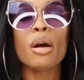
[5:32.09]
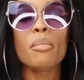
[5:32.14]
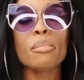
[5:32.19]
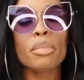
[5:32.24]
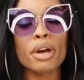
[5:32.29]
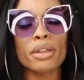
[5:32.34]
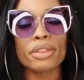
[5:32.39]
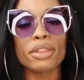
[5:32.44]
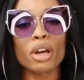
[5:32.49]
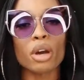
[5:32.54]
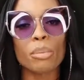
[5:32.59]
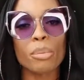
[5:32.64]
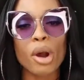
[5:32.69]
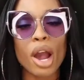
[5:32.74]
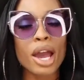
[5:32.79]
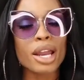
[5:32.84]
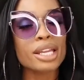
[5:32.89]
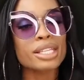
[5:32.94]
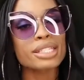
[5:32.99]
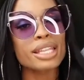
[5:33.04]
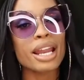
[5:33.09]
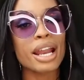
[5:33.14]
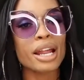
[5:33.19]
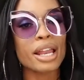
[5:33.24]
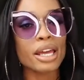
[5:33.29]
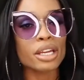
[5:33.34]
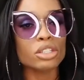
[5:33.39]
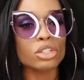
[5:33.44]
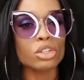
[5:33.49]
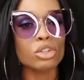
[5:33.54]
But the products that I
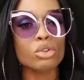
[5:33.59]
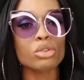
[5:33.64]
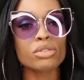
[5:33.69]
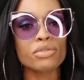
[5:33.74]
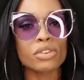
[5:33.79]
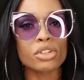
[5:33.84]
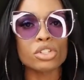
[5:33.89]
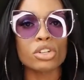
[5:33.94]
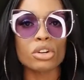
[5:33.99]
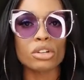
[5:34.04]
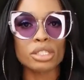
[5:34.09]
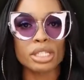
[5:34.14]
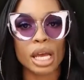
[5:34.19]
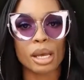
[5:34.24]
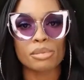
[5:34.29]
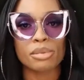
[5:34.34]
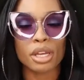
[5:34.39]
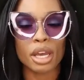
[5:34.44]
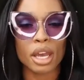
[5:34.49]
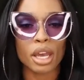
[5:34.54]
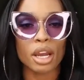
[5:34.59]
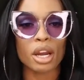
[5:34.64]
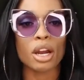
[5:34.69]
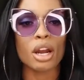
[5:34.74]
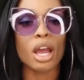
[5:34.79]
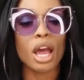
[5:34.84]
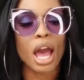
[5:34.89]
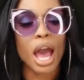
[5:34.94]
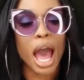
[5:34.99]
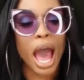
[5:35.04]
like to use for certain types of hair,